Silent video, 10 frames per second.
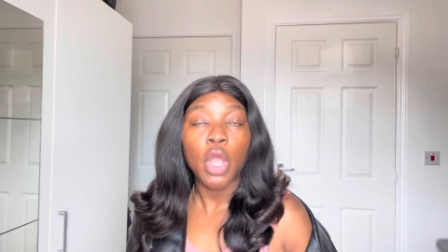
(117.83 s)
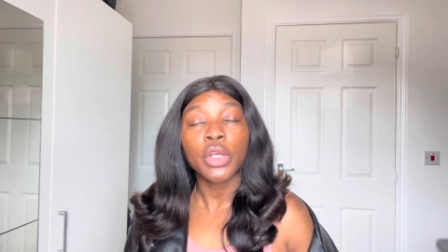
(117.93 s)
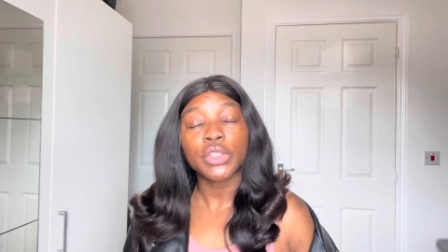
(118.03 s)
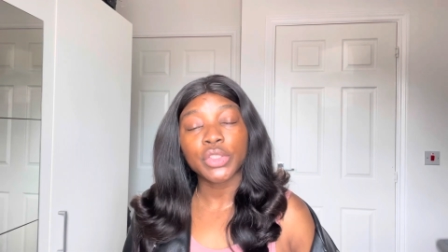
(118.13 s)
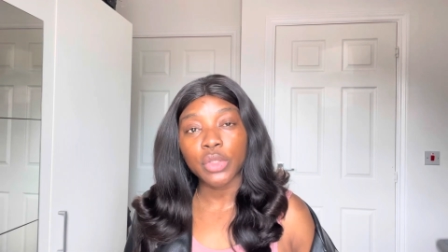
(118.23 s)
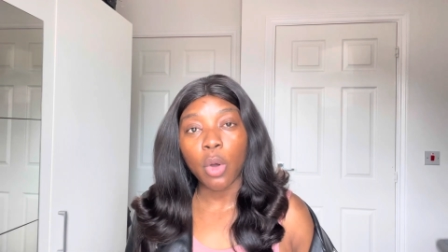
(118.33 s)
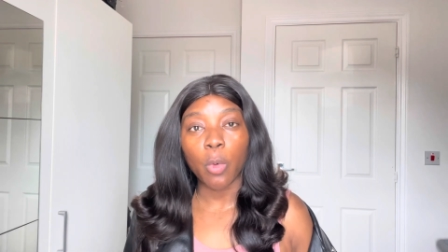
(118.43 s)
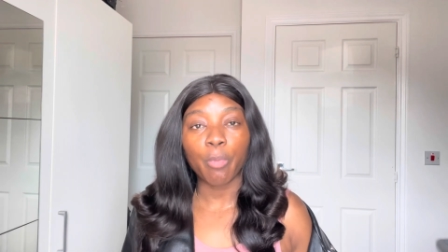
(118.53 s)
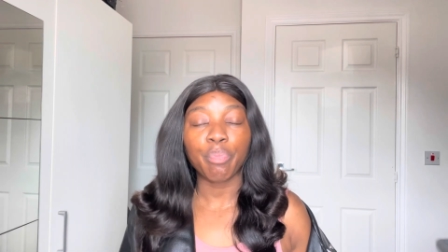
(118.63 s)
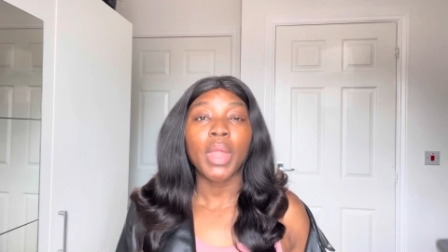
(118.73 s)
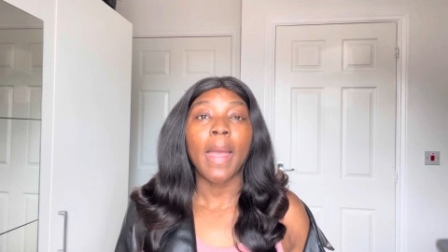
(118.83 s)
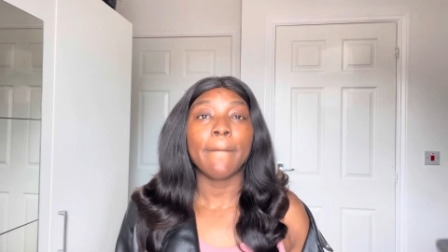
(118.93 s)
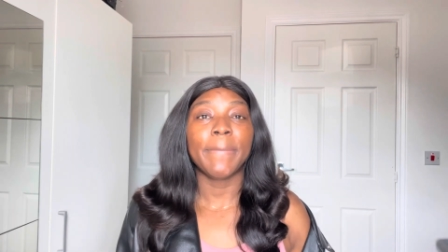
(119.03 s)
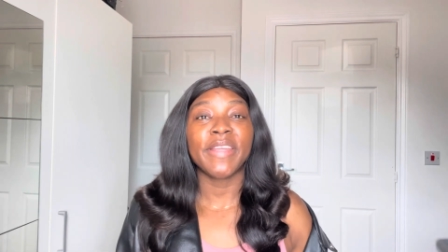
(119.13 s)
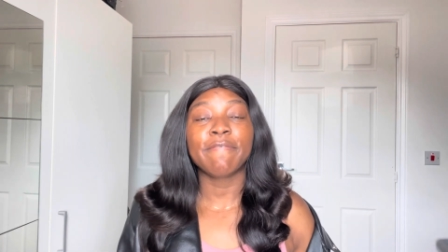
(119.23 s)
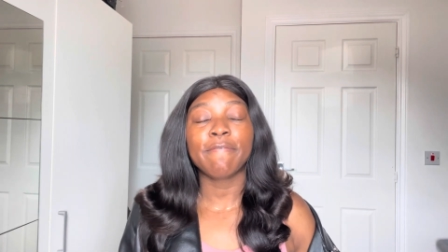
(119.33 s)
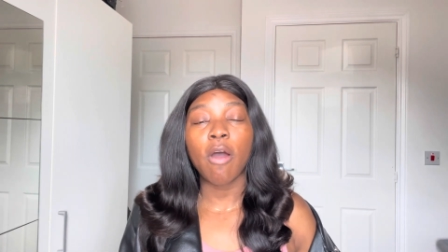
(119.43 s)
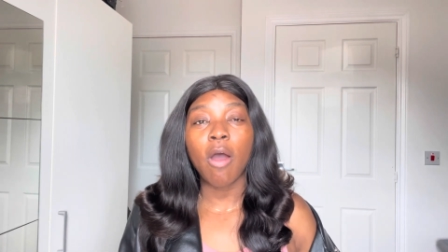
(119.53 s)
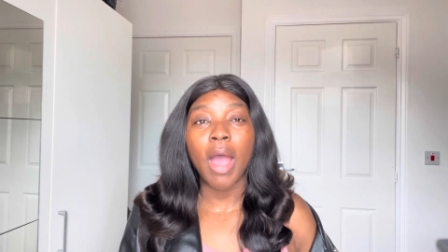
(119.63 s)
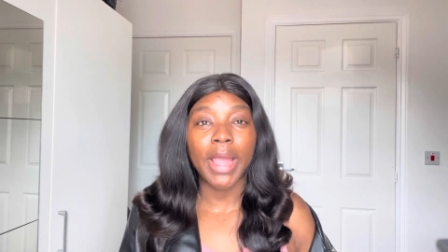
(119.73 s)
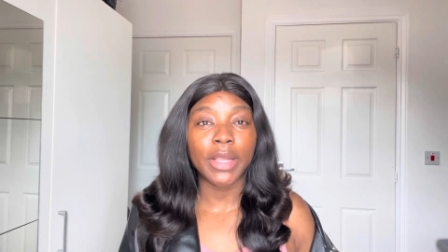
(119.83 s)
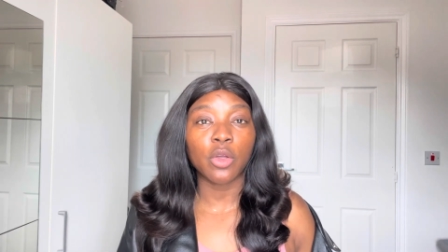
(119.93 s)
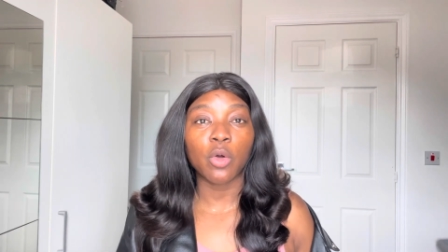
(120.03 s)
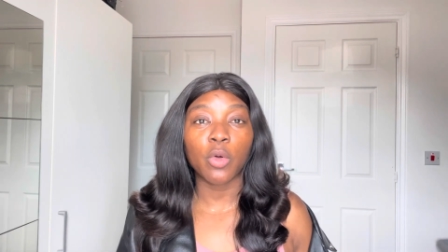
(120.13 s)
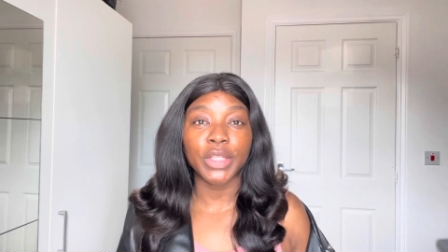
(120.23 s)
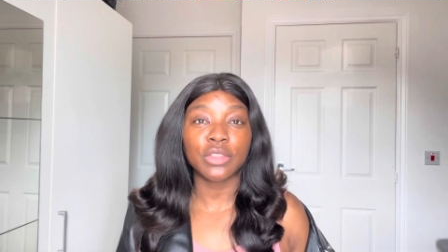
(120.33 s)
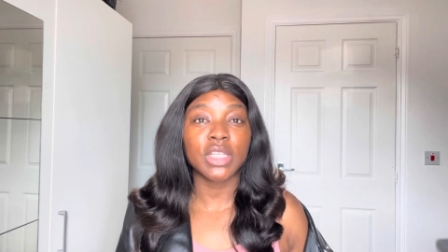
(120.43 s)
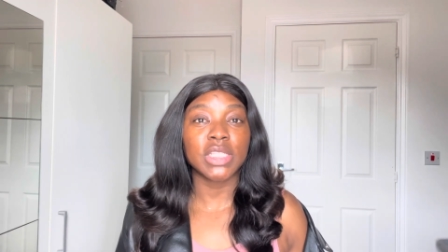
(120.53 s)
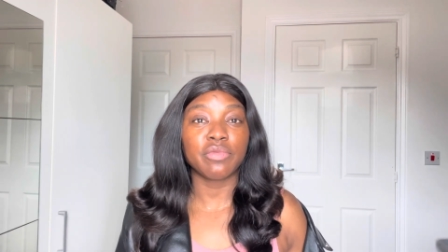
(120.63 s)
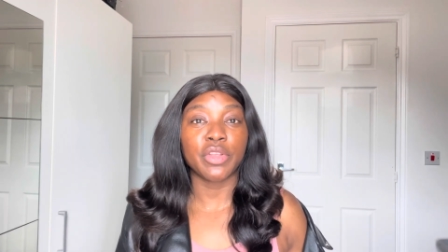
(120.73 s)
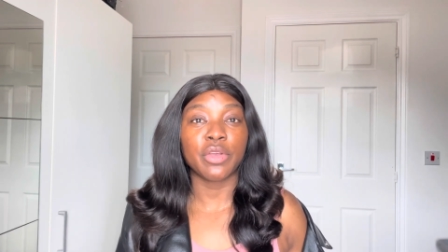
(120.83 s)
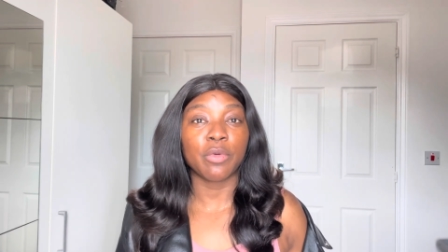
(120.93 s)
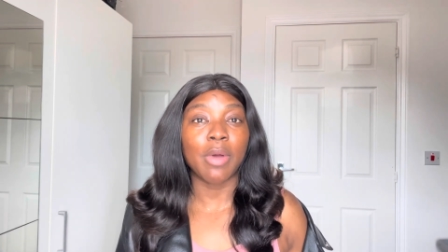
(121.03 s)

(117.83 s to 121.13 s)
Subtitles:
So before I go into this video,